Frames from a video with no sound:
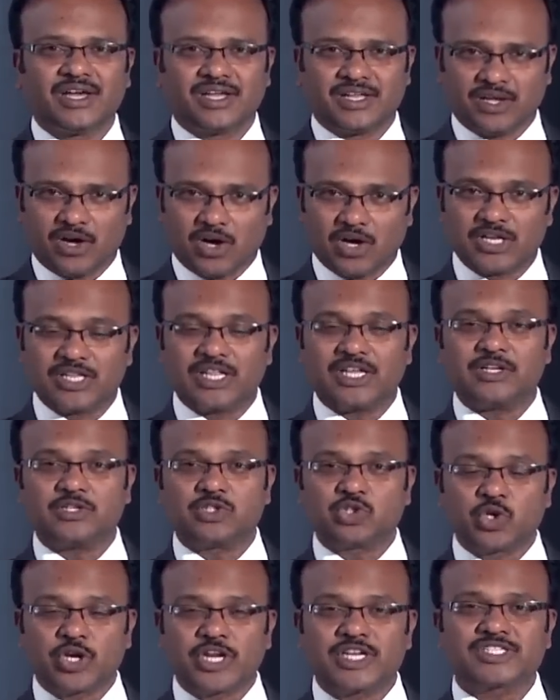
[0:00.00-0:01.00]
or the
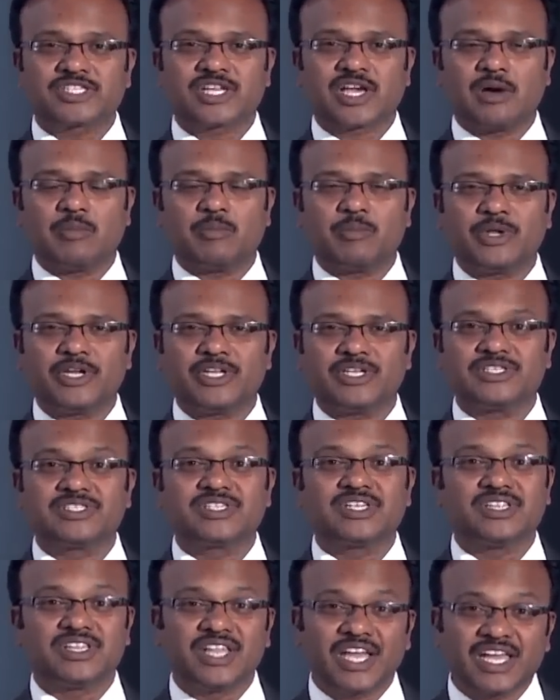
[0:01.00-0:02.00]
insurance companies,
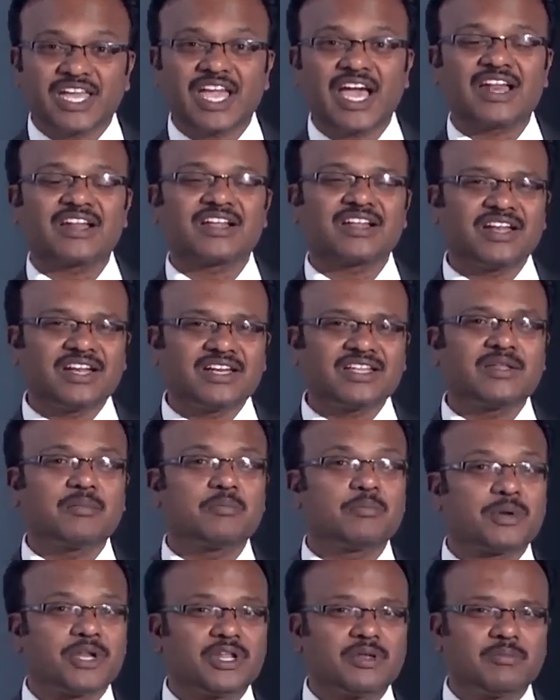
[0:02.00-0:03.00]
they calculate the
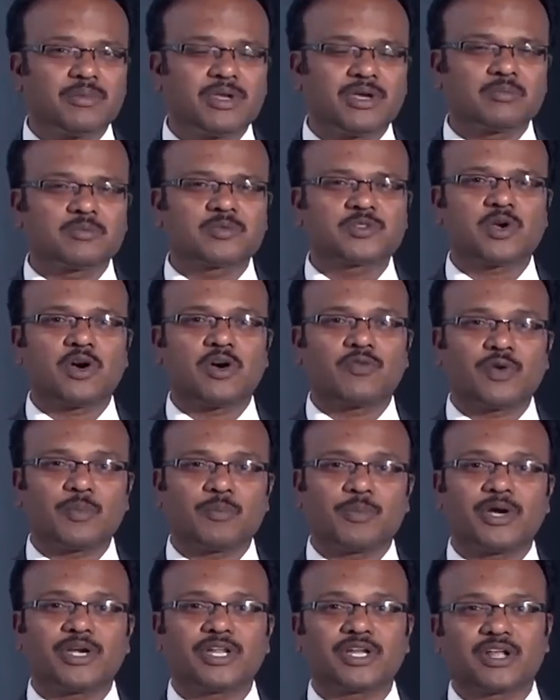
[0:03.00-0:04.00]
premiums of a
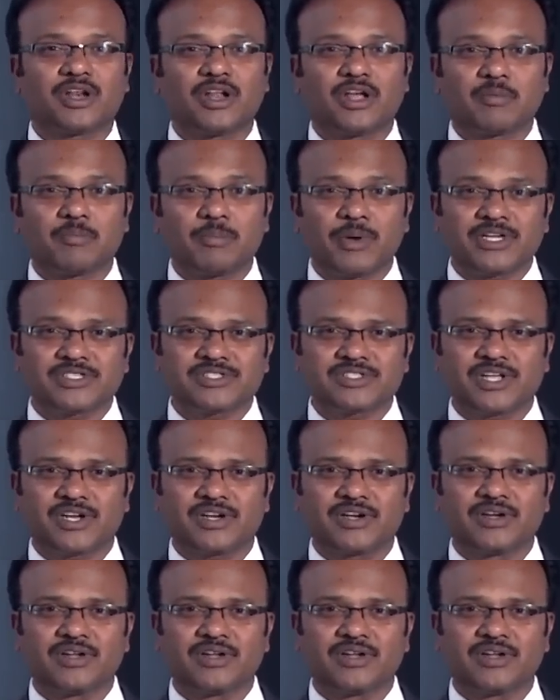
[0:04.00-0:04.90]
particular person.